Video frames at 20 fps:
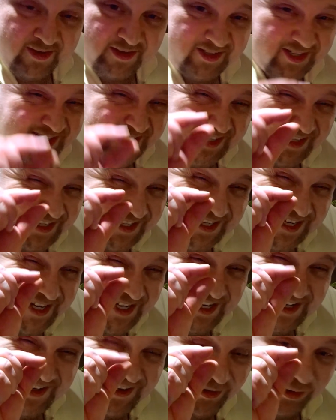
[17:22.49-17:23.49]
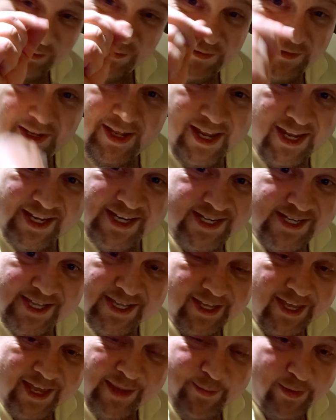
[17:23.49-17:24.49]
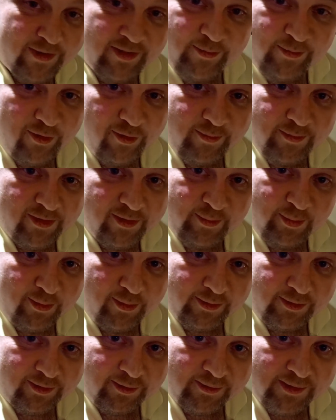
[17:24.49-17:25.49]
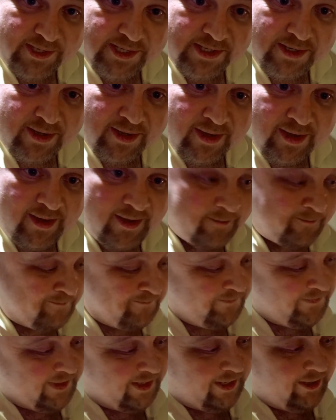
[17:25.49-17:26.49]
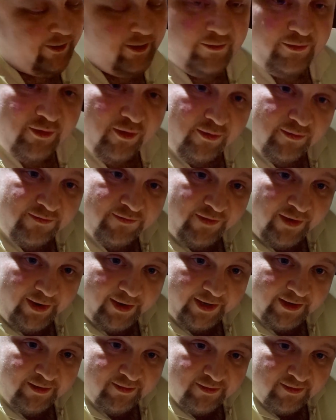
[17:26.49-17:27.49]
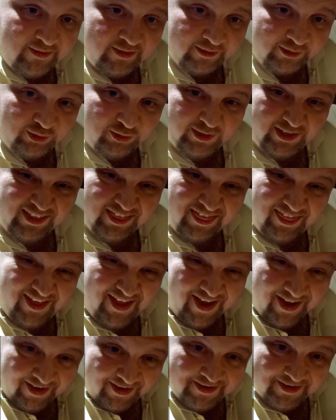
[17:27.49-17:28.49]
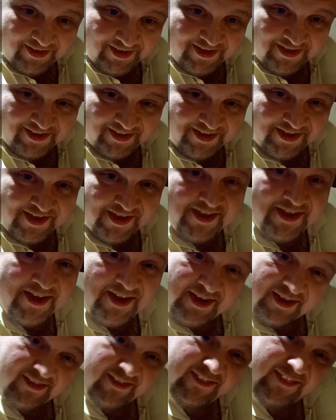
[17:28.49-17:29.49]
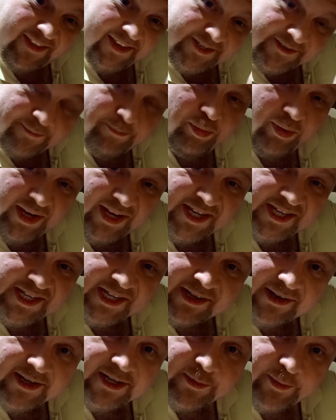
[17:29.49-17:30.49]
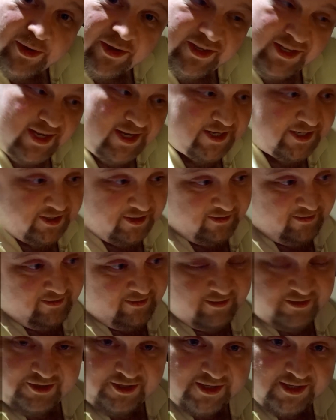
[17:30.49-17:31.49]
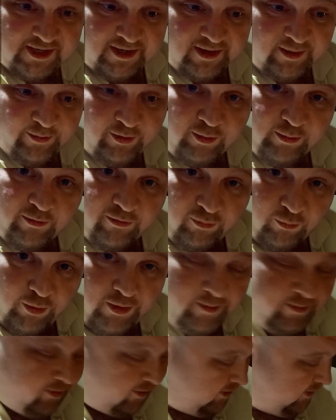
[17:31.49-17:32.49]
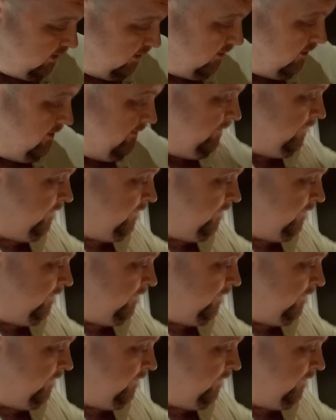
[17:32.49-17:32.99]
Just tiny little flakes that came out the bottom of the bottles. Now I've got five that look like that. That's a pretty serious amount of yeast just in the bottom of one bottle.